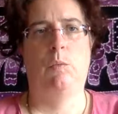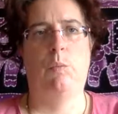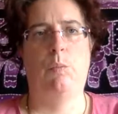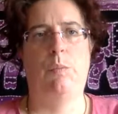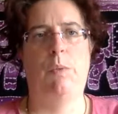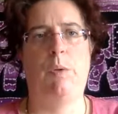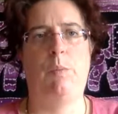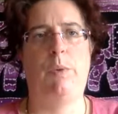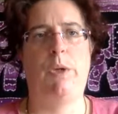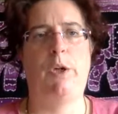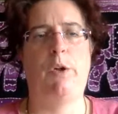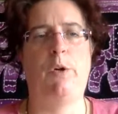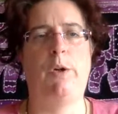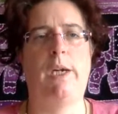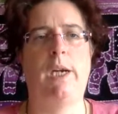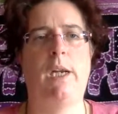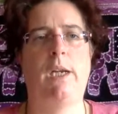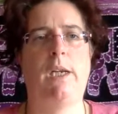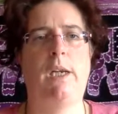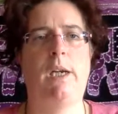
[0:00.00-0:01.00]
Maybe you
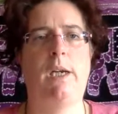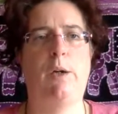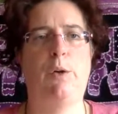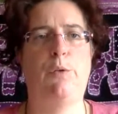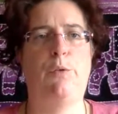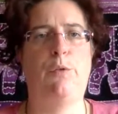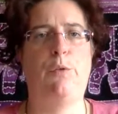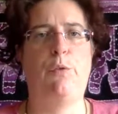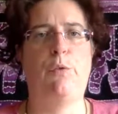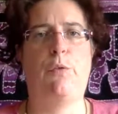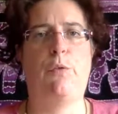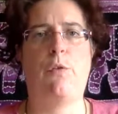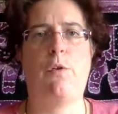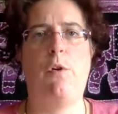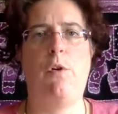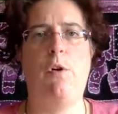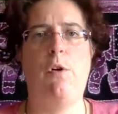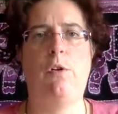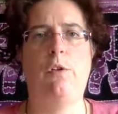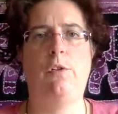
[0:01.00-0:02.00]
can hear a few
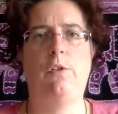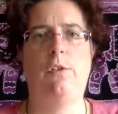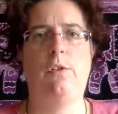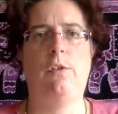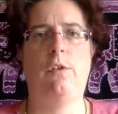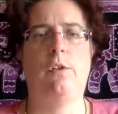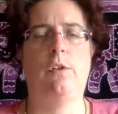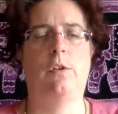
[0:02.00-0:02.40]
frogs.